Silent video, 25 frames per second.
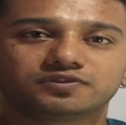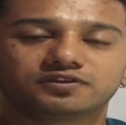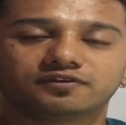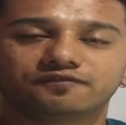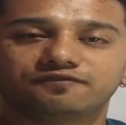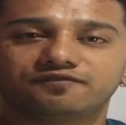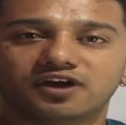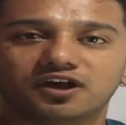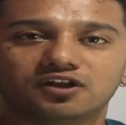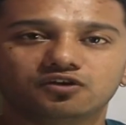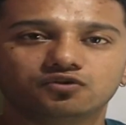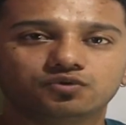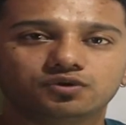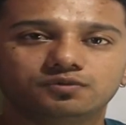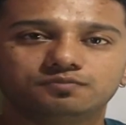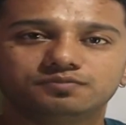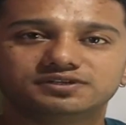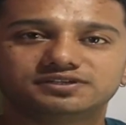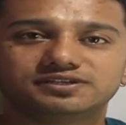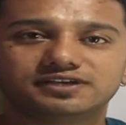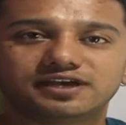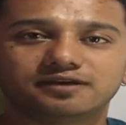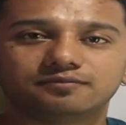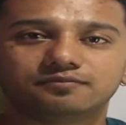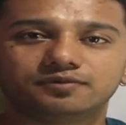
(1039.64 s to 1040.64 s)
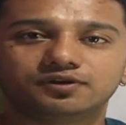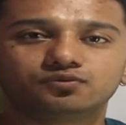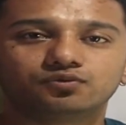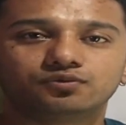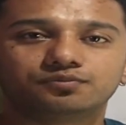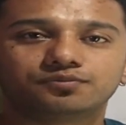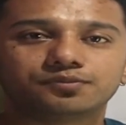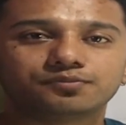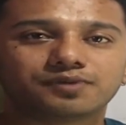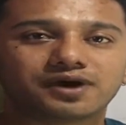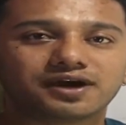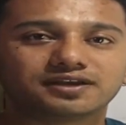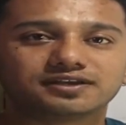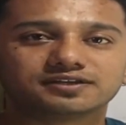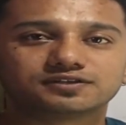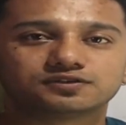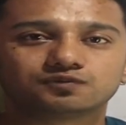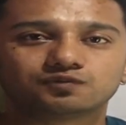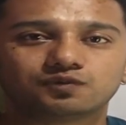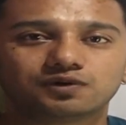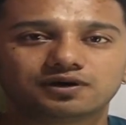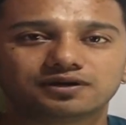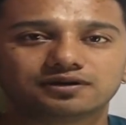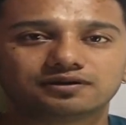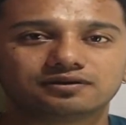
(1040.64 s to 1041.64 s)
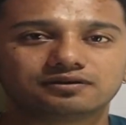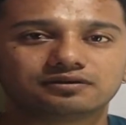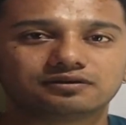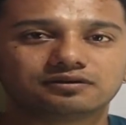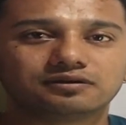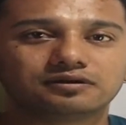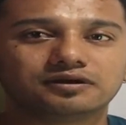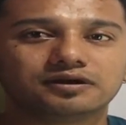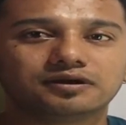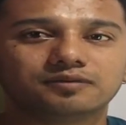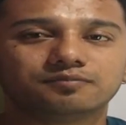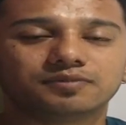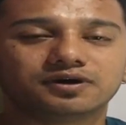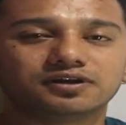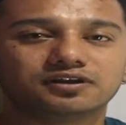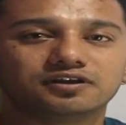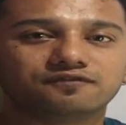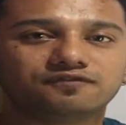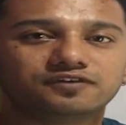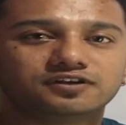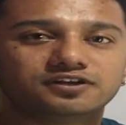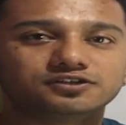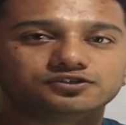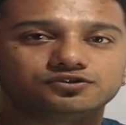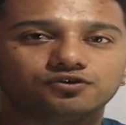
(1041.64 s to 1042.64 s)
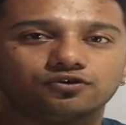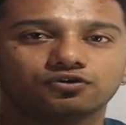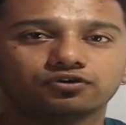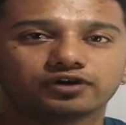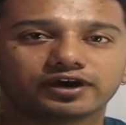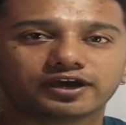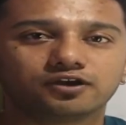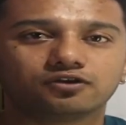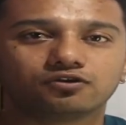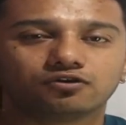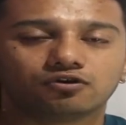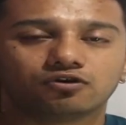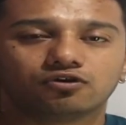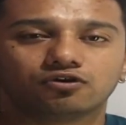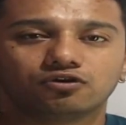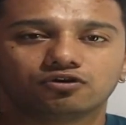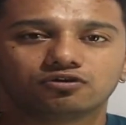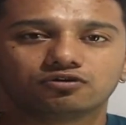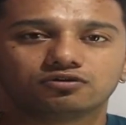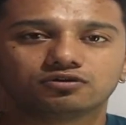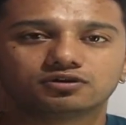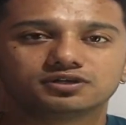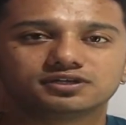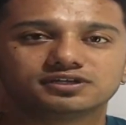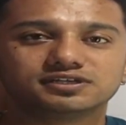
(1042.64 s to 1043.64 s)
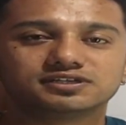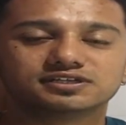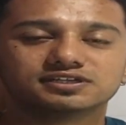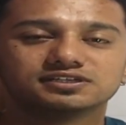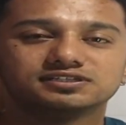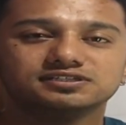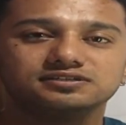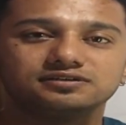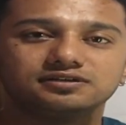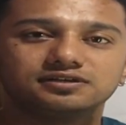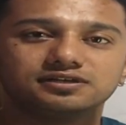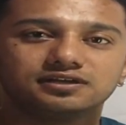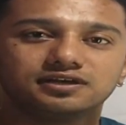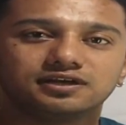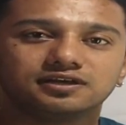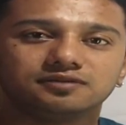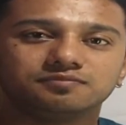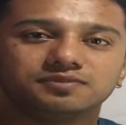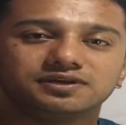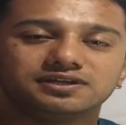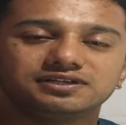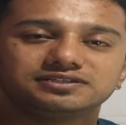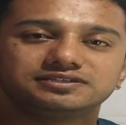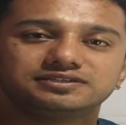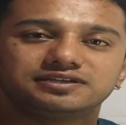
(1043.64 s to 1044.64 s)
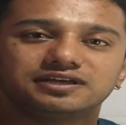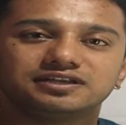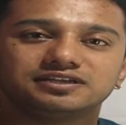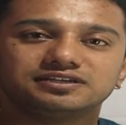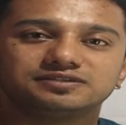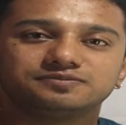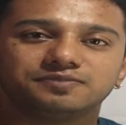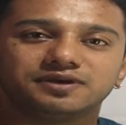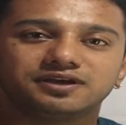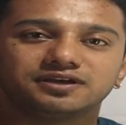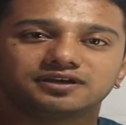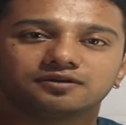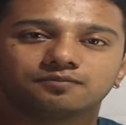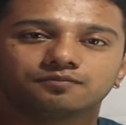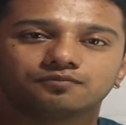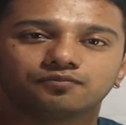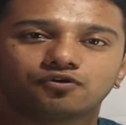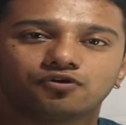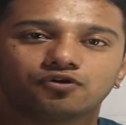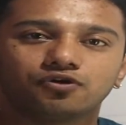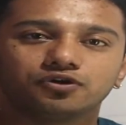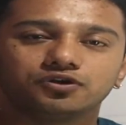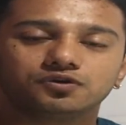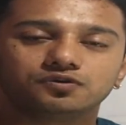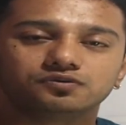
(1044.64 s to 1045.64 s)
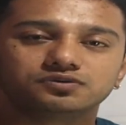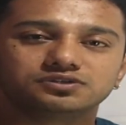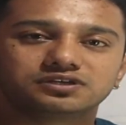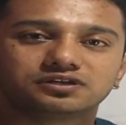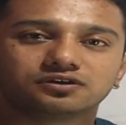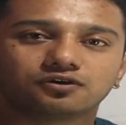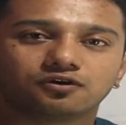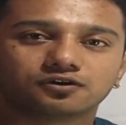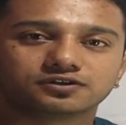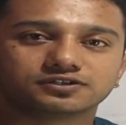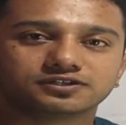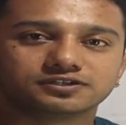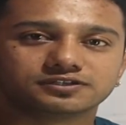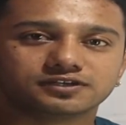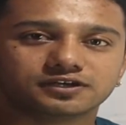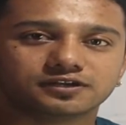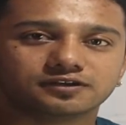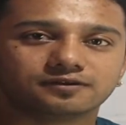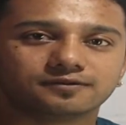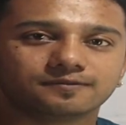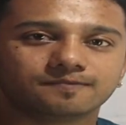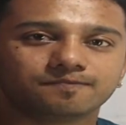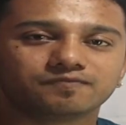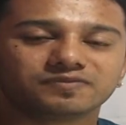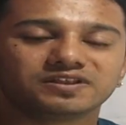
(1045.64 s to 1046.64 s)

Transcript: The value will be same, it will be -1. But if it is O and O, it means that it's making bond using oxygen.